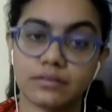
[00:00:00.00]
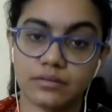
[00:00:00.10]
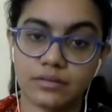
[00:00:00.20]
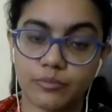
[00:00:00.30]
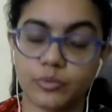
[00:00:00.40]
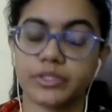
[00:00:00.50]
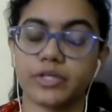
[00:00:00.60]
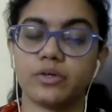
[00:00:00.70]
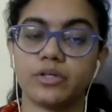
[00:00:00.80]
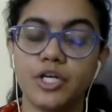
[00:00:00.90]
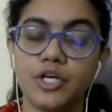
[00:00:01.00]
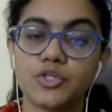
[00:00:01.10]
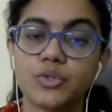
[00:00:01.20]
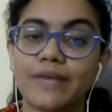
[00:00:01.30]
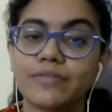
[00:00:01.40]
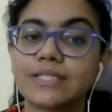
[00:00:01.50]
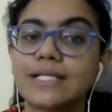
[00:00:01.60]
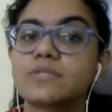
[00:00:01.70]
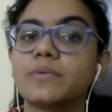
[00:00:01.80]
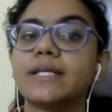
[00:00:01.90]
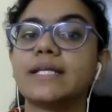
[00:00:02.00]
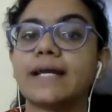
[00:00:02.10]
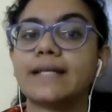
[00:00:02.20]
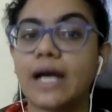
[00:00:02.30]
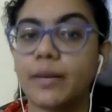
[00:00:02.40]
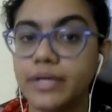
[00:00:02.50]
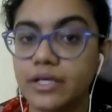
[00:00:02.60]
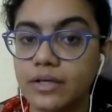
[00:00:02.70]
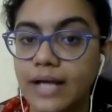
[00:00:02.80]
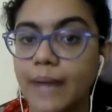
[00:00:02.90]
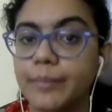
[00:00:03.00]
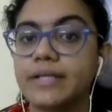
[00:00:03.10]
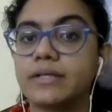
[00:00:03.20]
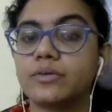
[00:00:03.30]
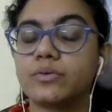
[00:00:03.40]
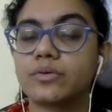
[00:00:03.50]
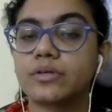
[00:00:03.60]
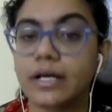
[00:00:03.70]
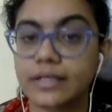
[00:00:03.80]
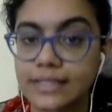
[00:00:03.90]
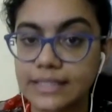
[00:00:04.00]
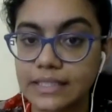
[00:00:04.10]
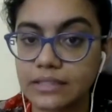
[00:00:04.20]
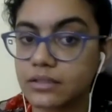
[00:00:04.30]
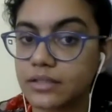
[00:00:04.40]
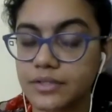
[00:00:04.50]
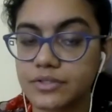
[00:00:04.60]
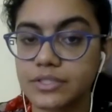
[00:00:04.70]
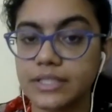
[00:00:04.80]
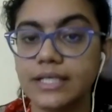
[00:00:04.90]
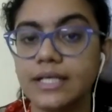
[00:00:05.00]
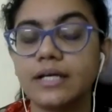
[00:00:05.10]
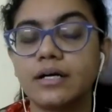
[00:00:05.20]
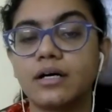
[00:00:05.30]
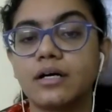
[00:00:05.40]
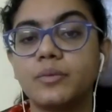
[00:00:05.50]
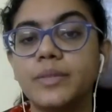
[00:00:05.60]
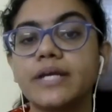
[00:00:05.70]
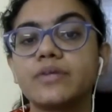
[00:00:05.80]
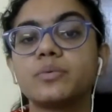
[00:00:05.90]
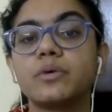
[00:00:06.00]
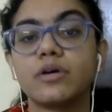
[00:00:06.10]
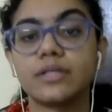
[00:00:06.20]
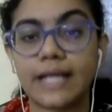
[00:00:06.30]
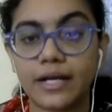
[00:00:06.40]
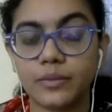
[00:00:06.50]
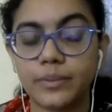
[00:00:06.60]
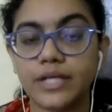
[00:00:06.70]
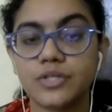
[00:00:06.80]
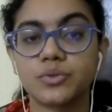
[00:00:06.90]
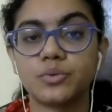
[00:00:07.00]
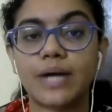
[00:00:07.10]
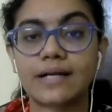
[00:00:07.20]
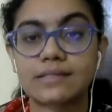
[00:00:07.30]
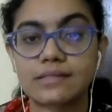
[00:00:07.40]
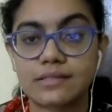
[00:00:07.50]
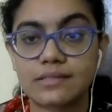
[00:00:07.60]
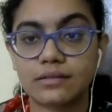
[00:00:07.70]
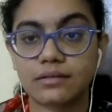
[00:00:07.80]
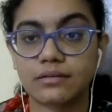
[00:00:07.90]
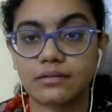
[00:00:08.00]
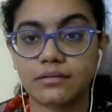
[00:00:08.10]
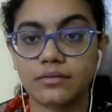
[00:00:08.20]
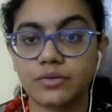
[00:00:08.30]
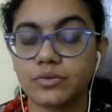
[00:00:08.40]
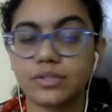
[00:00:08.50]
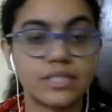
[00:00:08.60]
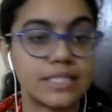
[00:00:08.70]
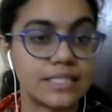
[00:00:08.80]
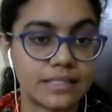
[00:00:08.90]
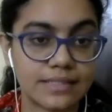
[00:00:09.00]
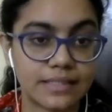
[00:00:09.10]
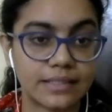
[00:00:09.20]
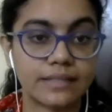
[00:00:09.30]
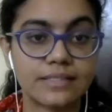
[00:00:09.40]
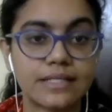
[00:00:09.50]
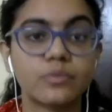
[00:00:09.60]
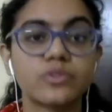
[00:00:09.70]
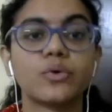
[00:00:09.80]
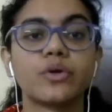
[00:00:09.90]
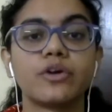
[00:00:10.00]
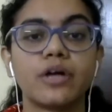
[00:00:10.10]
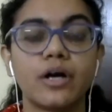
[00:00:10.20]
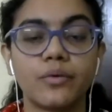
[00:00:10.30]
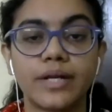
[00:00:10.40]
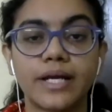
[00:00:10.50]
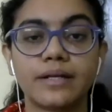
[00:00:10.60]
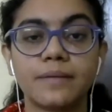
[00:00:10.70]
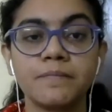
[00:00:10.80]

I'm working on. So everything that's very dynamic happening, currently in the country, we get to work on that. We get to access, the details and understand what's going around, and